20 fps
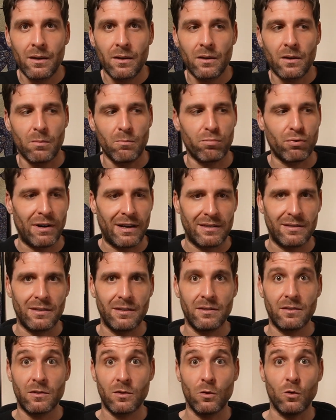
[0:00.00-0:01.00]

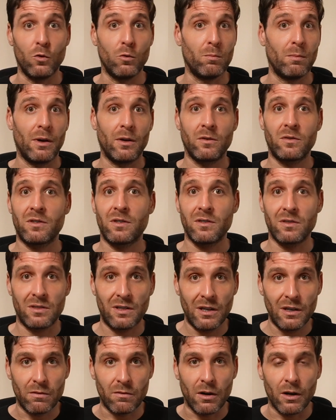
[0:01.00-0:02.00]
compresses to almost
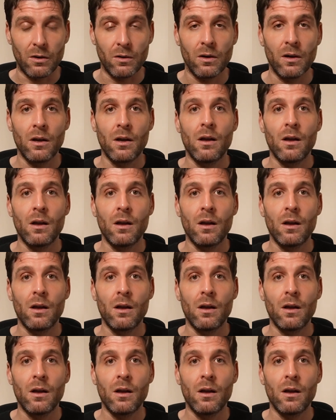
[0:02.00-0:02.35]
zero.